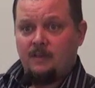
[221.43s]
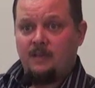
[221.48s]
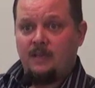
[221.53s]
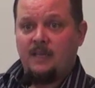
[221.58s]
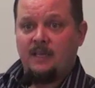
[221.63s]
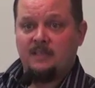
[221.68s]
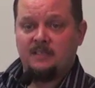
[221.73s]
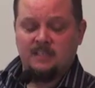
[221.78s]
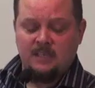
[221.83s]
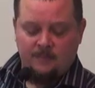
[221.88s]

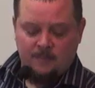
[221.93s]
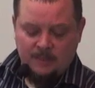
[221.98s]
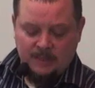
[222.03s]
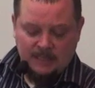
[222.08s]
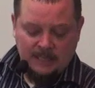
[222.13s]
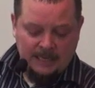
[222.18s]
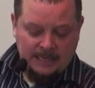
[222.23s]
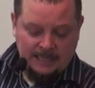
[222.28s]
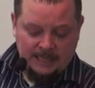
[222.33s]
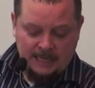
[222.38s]
in
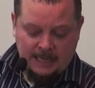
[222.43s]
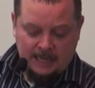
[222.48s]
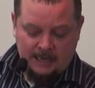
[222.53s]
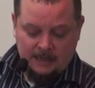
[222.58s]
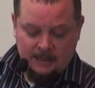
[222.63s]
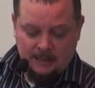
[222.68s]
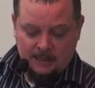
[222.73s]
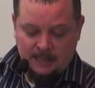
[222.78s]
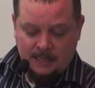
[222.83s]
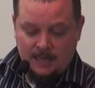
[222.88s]
something like
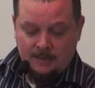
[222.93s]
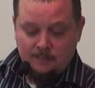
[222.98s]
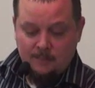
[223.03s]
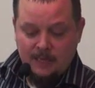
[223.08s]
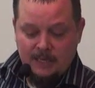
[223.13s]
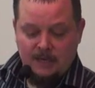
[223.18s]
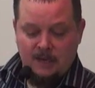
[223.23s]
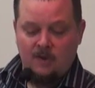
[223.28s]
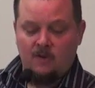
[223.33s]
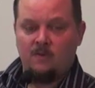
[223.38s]
that, let
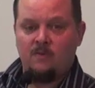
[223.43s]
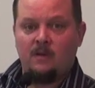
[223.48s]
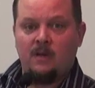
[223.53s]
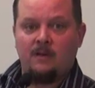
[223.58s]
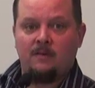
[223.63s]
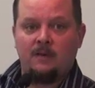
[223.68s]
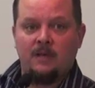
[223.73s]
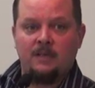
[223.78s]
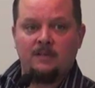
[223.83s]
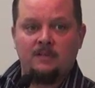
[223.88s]
me know.
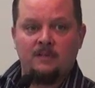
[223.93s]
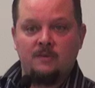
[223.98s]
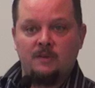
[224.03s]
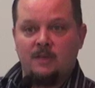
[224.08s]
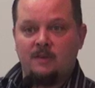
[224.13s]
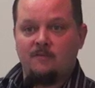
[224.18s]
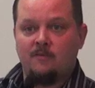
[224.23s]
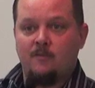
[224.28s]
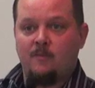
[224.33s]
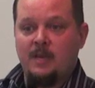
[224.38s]
I'll get you
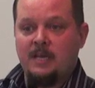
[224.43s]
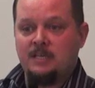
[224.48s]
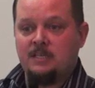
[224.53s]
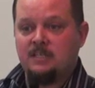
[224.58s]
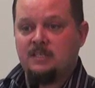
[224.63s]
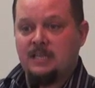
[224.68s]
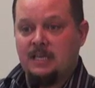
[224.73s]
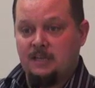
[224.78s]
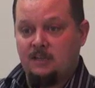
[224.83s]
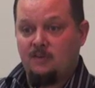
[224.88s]
the
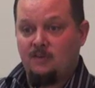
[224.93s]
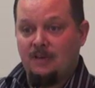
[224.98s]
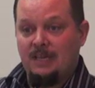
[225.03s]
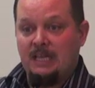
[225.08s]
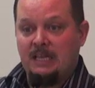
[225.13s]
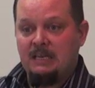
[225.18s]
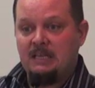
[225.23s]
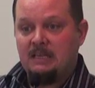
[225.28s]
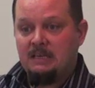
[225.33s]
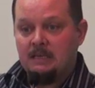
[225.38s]
information that you
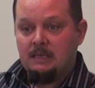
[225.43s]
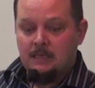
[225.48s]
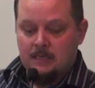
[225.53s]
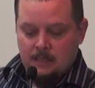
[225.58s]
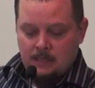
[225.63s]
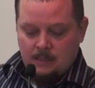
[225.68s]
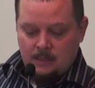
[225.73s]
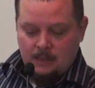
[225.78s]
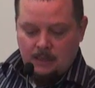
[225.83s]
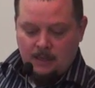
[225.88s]
need
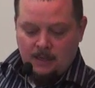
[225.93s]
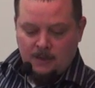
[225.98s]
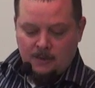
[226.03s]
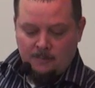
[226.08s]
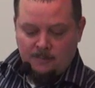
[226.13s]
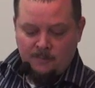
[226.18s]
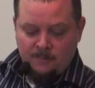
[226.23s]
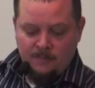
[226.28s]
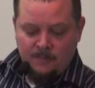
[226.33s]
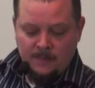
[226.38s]

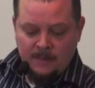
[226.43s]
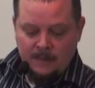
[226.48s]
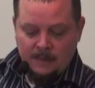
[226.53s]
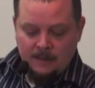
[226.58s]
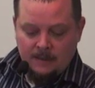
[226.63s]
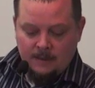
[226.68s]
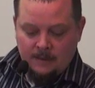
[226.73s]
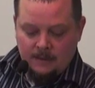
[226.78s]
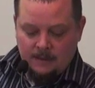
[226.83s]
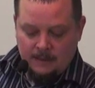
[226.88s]
and
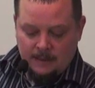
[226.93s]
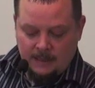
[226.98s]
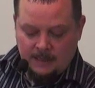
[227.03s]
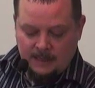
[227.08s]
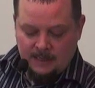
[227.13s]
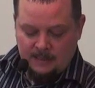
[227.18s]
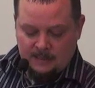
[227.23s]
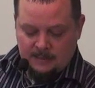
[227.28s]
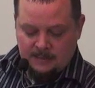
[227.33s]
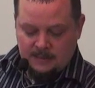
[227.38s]

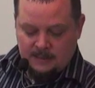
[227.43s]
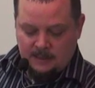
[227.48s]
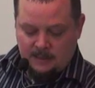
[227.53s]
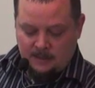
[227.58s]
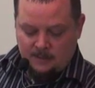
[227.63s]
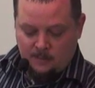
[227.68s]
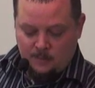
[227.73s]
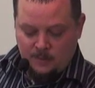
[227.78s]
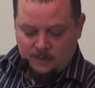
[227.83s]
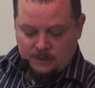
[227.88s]

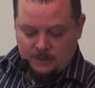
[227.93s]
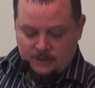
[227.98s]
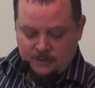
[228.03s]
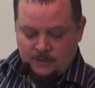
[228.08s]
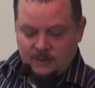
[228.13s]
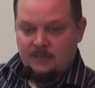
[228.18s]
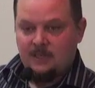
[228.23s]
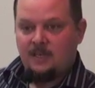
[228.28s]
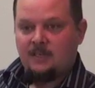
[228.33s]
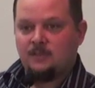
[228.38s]
put
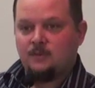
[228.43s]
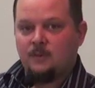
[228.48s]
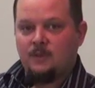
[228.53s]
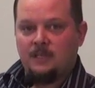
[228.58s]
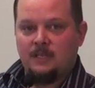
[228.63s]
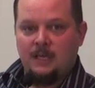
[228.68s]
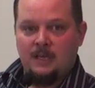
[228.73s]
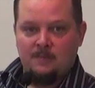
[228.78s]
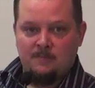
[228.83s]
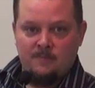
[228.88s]
you in touch
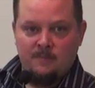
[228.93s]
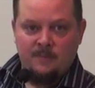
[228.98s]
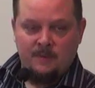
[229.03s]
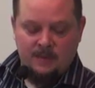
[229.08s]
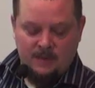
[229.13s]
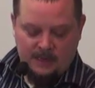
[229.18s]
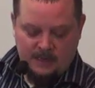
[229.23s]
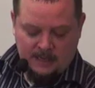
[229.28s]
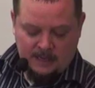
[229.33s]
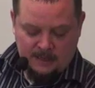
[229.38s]
with them.
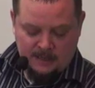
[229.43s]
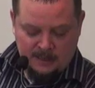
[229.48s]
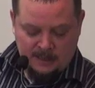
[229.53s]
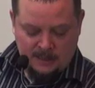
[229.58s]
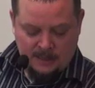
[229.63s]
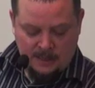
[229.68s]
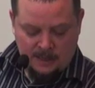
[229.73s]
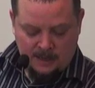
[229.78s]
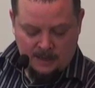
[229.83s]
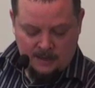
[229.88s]
And
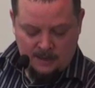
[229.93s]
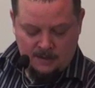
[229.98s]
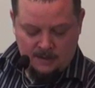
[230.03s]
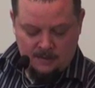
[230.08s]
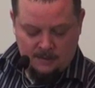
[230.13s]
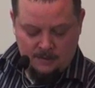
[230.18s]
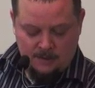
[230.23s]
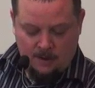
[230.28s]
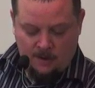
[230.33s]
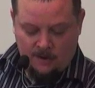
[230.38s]
they
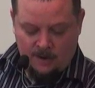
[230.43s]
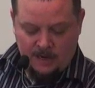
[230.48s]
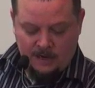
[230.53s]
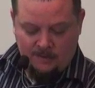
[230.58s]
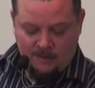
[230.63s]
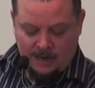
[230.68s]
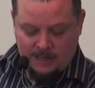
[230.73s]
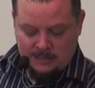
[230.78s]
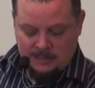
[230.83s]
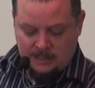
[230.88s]
are
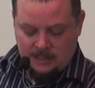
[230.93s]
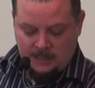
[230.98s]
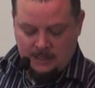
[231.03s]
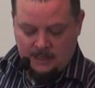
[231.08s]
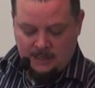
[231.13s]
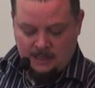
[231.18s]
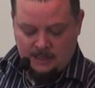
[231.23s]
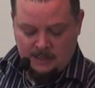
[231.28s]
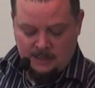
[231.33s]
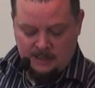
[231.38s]
interested
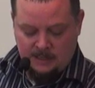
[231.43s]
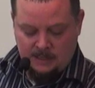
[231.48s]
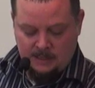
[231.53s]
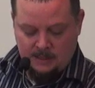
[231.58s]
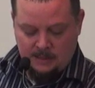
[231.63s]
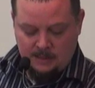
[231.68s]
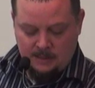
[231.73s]
in,